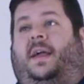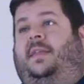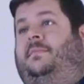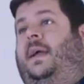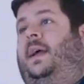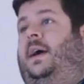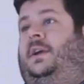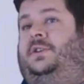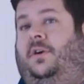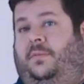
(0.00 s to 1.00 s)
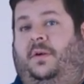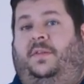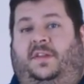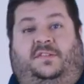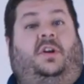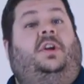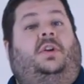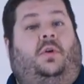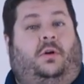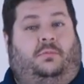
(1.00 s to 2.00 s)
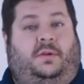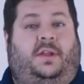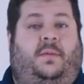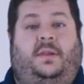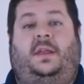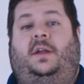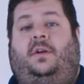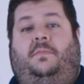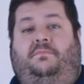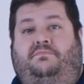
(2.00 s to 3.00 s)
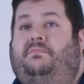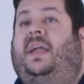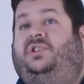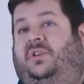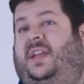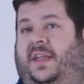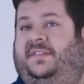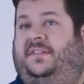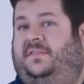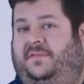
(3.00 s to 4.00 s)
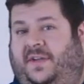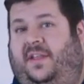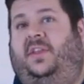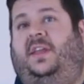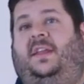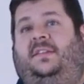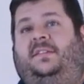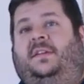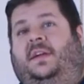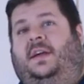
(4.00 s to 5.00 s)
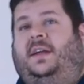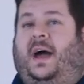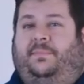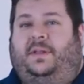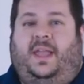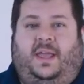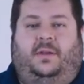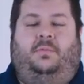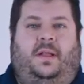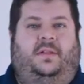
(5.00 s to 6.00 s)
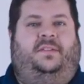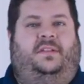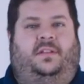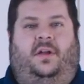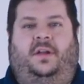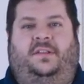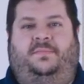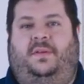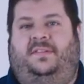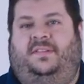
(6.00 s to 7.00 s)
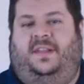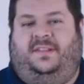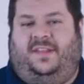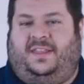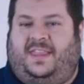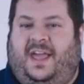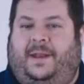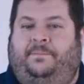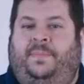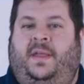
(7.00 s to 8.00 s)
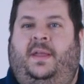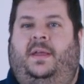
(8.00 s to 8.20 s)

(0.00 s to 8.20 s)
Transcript: And then May and October, the circuit court would come and hear major cases, felonies, complicated wills, law disputes, and things like that.